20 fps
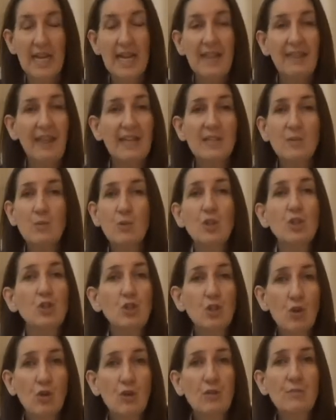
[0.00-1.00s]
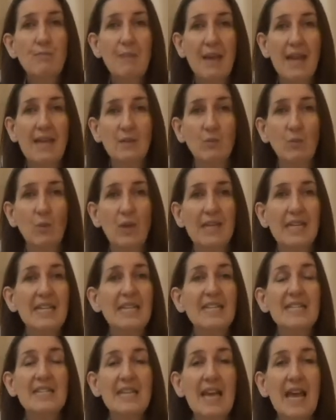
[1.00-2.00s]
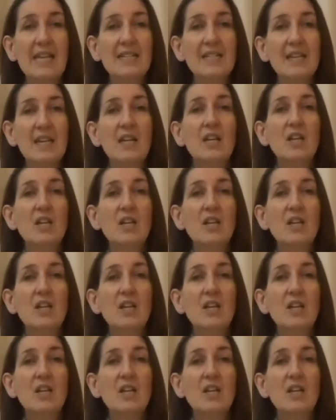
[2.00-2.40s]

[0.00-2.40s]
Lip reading: That's what John meant when he said,